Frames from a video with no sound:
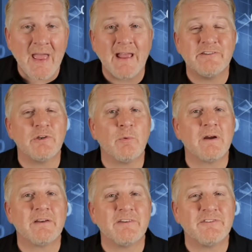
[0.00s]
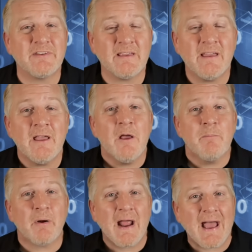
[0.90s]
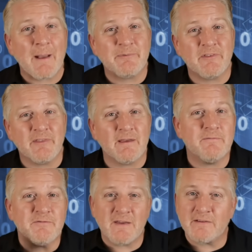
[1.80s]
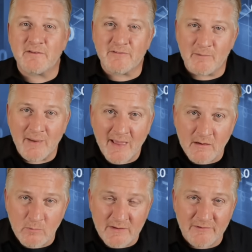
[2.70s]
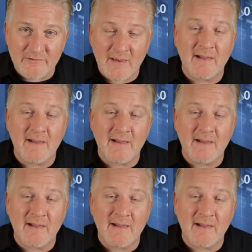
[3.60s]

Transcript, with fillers: And so we're going to see perhaps them face some headwinds,